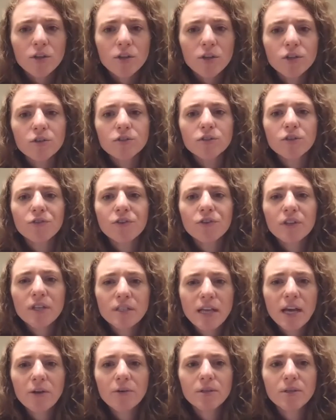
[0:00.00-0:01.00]
So, so for
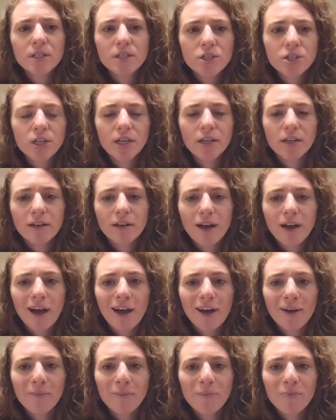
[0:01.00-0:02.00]
this acquisition,
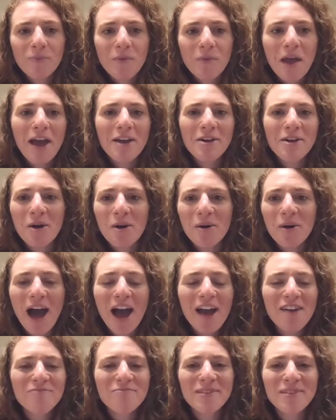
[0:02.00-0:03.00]
um, I know
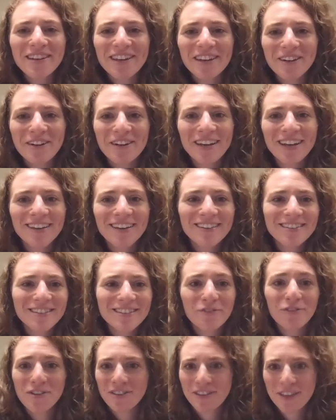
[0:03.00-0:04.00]
I've been hearing
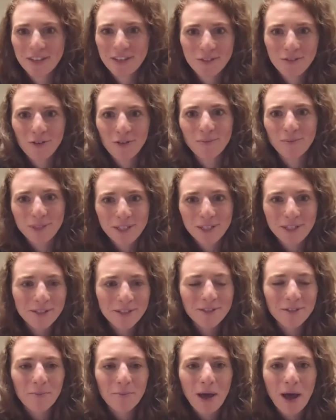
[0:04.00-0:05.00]
different things from
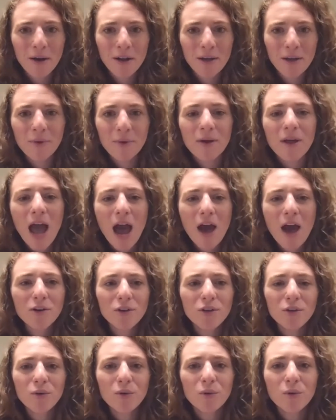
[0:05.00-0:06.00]
dealers about it, but how do
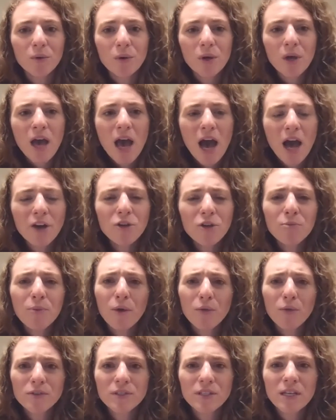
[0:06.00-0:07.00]
you how do you
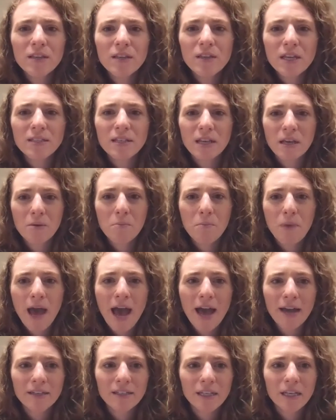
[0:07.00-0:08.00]
both see this
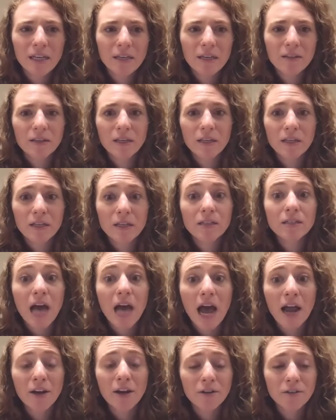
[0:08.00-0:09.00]
impacting the
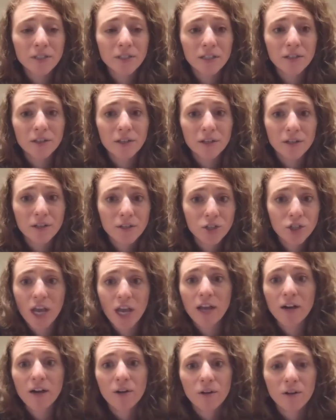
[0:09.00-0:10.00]
tire dealer
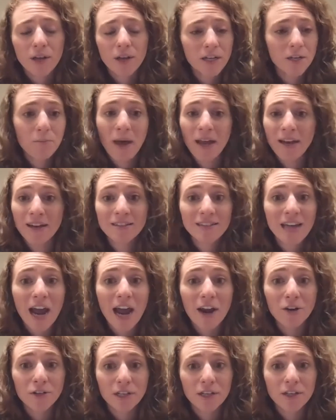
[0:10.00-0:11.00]
channel, independent
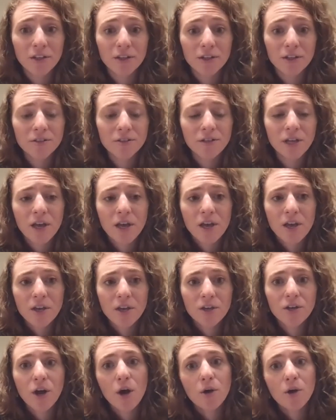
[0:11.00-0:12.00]
tire dealers,
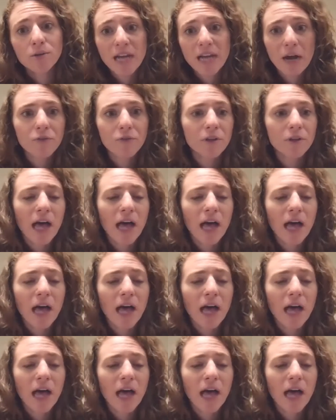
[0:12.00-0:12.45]
you know, down the